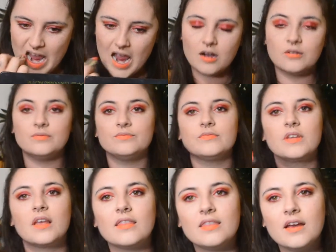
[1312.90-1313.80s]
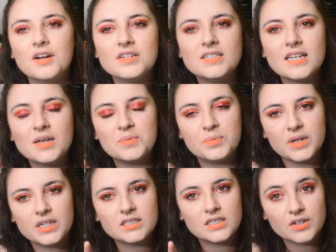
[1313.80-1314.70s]
Now, there is a
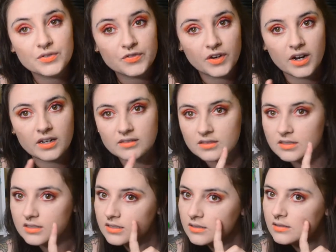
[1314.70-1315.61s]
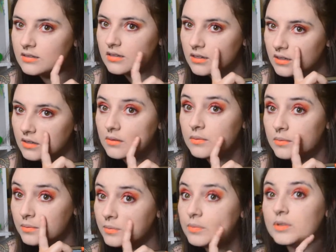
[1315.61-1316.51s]
big difference
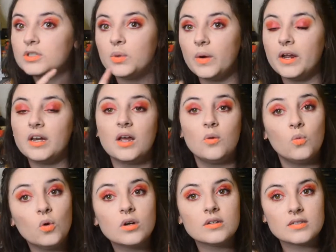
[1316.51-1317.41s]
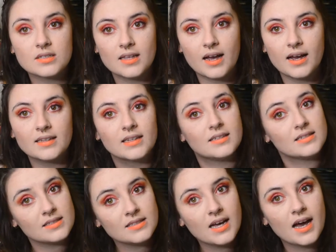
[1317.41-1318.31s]
between a water slide, like a
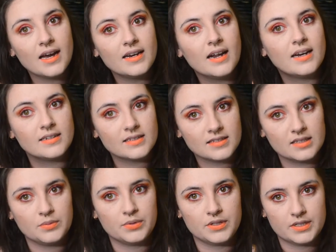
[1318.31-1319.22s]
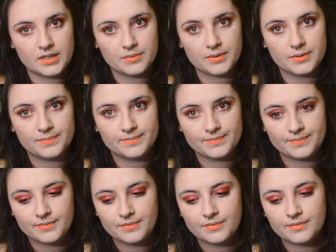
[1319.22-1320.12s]
slide, and a slippery dip.
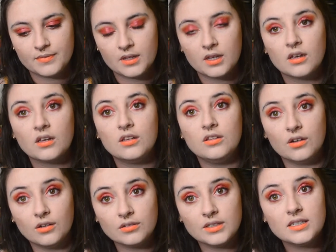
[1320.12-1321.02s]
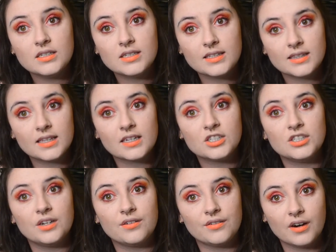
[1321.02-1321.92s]
Y'all need to get that
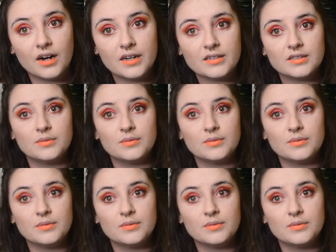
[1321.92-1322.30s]
shit right